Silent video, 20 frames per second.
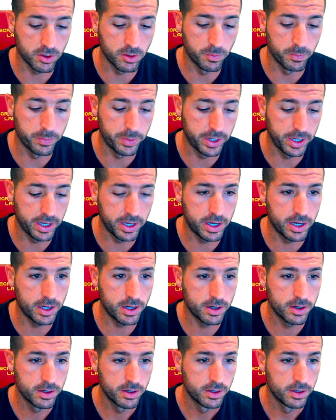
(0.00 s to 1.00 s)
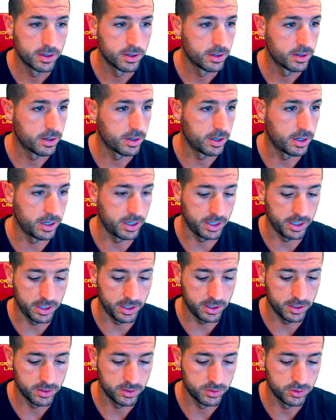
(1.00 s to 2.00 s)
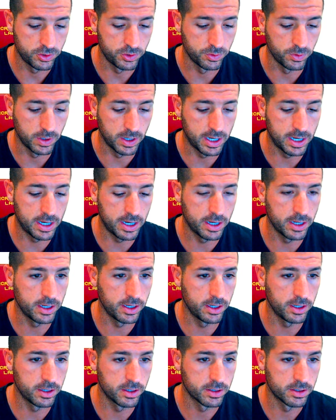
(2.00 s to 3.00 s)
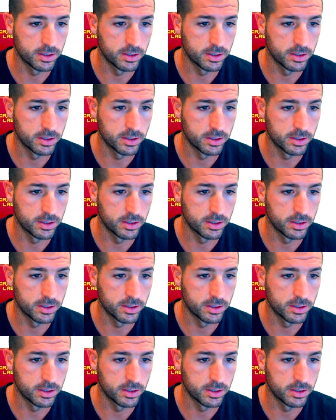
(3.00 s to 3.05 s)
compare July